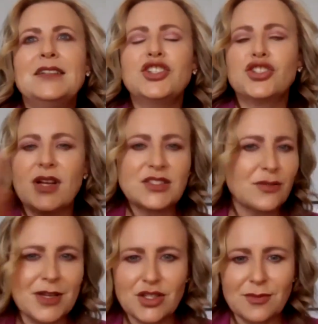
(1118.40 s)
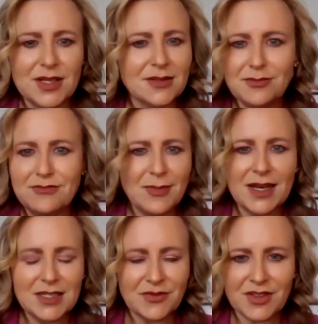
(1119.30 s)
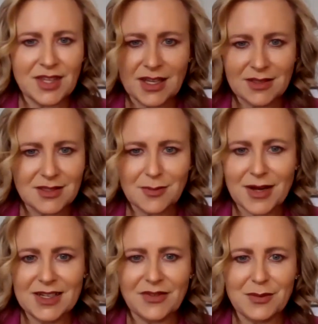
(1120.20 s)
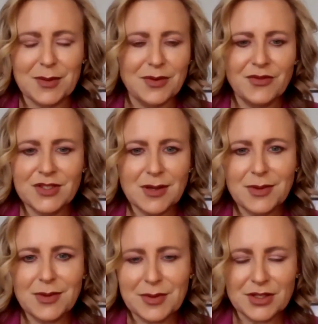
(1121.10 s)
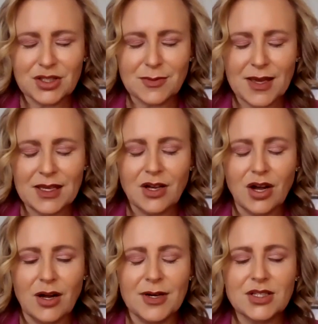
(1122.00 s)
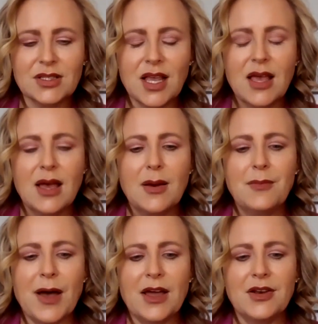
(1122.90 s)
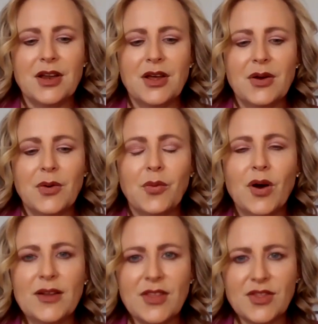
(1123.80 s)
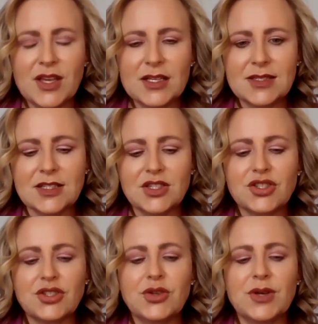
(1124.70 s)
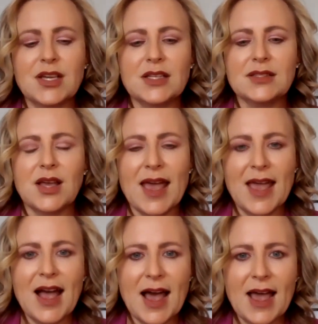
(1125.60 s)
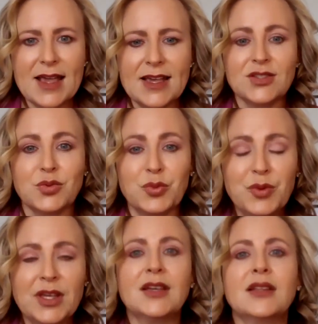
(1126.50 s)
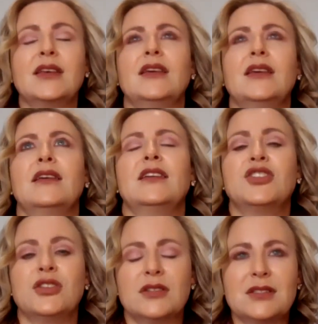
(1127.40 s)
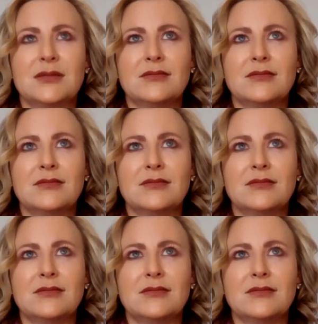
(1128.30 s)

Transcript: And digital transformation means many different things to many different people. For some people, it just meant e-commerce. But one of the things that's true is AI is really